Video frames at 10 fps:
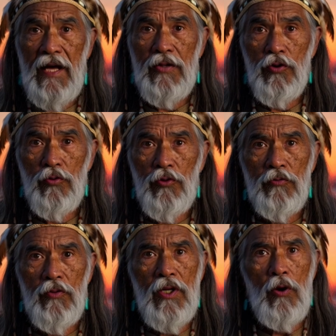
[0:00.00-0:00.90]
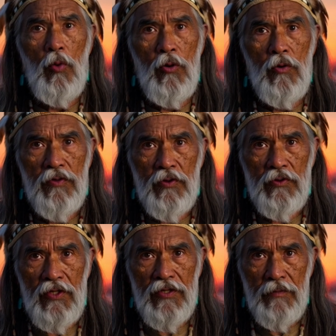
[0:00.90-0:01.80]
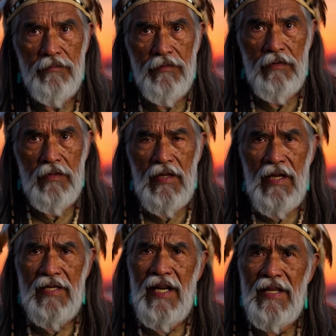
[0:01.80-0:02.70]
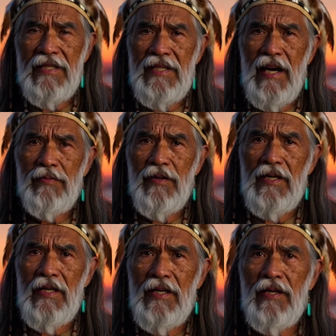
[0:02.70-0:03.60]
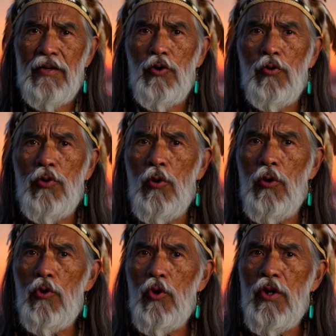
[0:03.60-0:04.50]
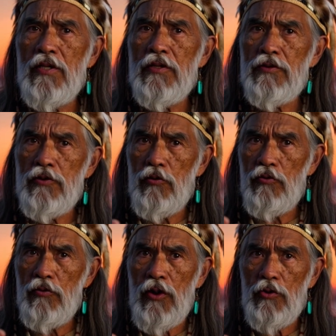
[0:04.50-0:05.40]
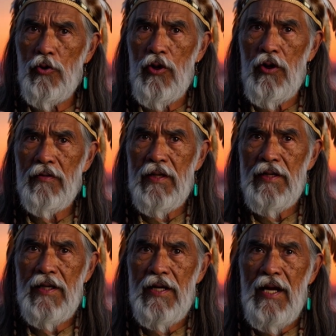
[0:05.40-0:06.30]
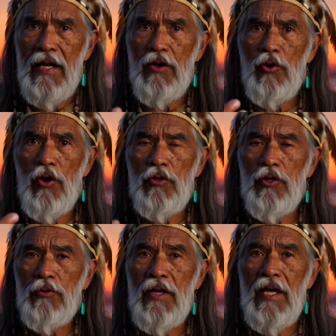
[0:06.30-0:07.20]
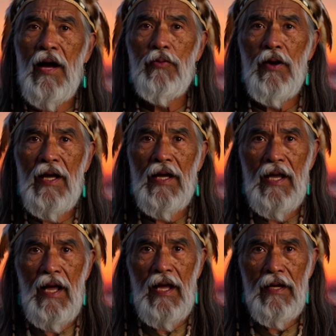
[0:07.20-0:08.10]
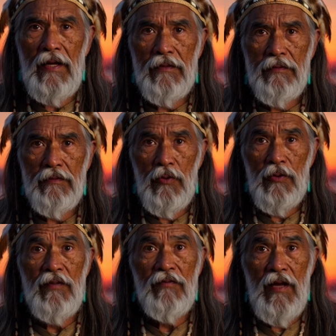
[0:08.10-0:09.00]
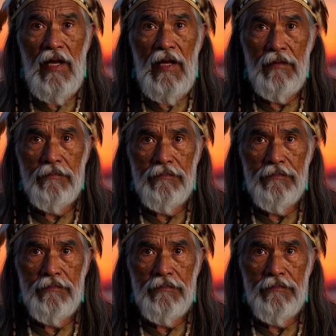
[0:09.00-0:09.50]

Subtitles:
errors reveal the orbital phase shift. The sun hits the atmosphere at angles. The Gregorian date says full moon is late. The calendar drags you behind reality. The grid is failing.